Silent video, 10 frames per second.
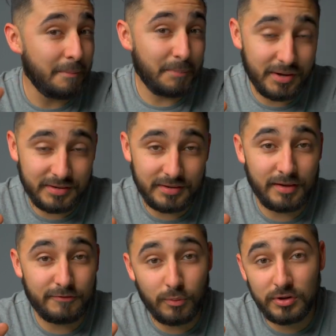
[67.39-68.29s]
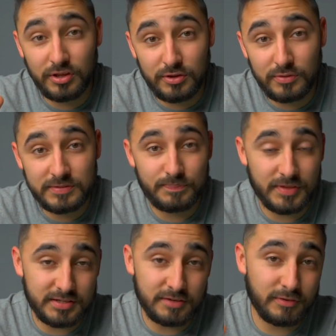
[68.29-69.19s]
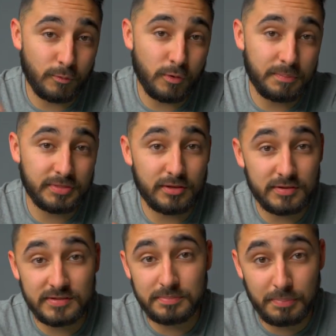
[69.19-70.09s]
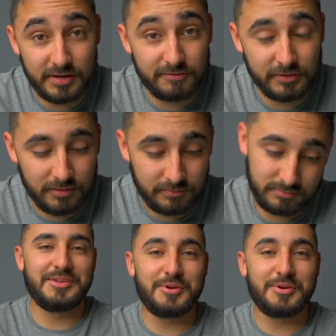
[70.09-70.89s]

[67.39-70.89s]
But if you want to use a different whoop that uses Betaflight,